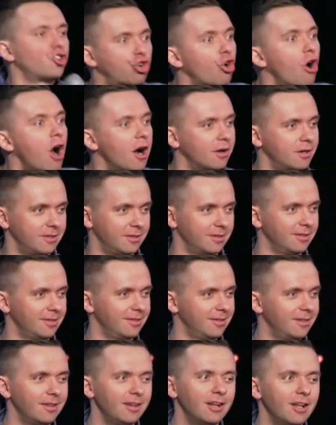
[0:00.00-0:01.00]
drunk.
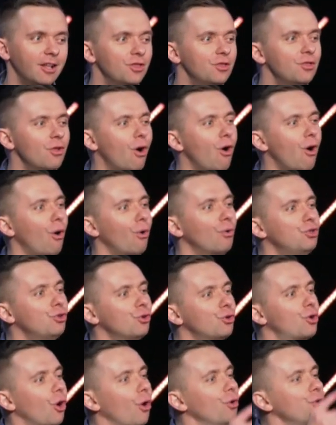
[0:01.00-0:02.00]
No, you
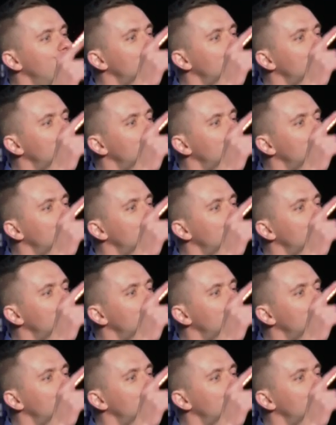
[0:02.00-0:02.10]
go